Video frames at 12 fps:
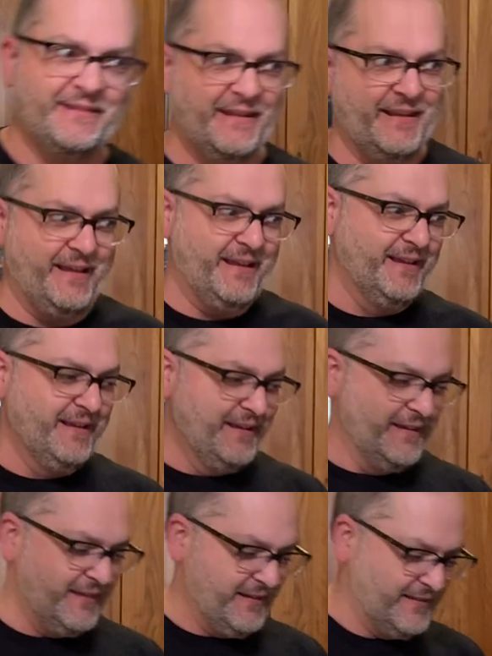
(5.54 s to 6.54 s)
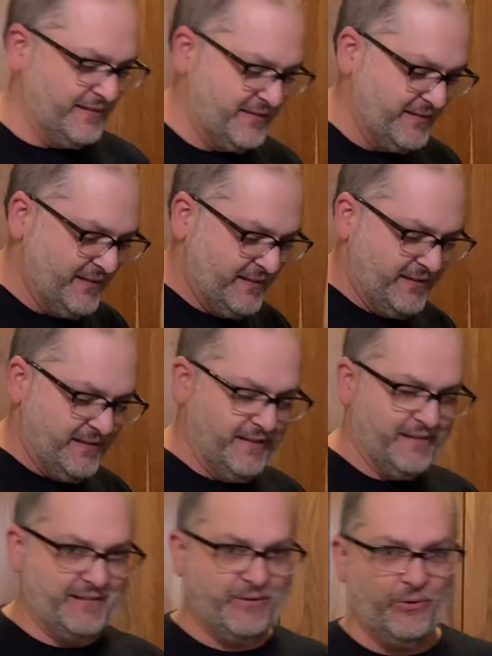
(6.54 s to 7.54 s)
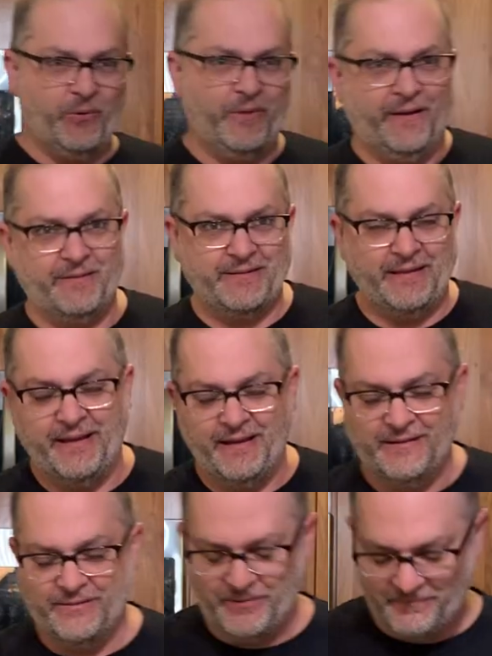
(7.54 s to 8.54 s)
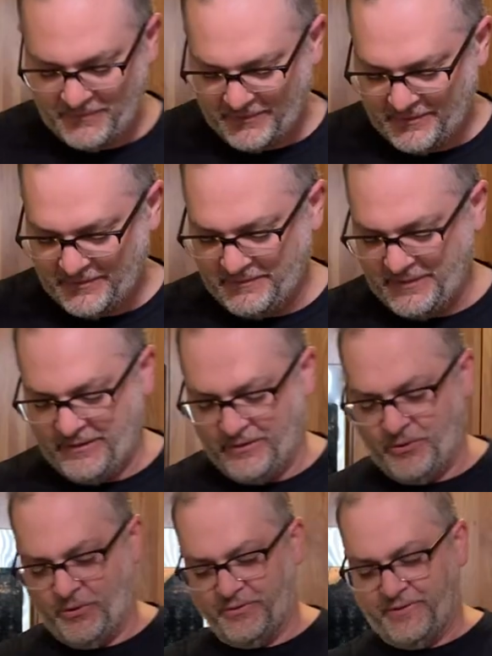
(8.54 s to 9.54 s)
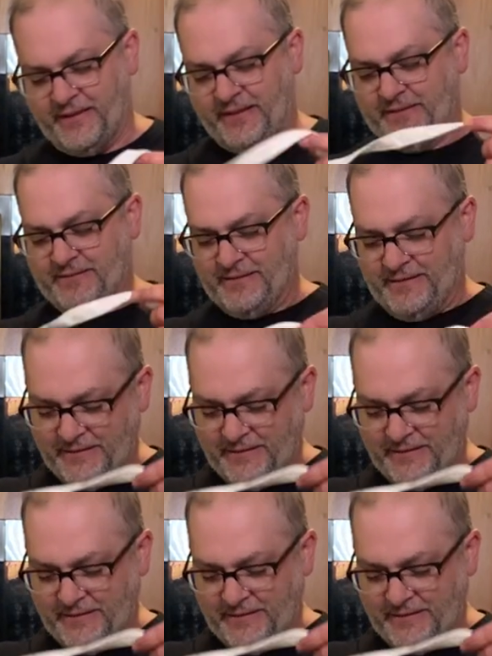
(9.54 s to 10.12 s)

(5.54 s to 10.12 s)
today because it's cold outside. So I'm cooking cold things.